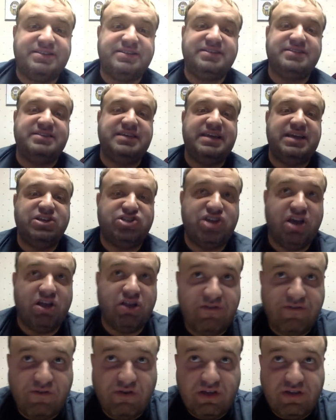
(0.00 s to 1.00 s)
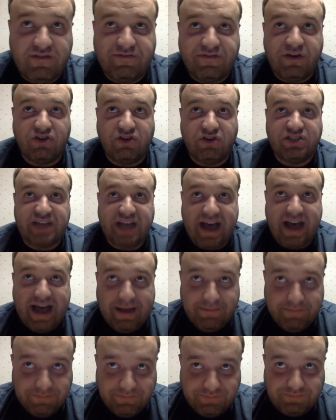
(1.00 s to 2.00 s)
see each other for the first
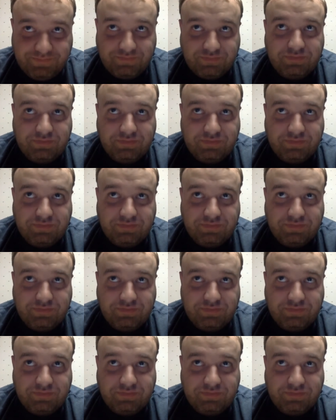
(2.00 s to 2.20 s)
time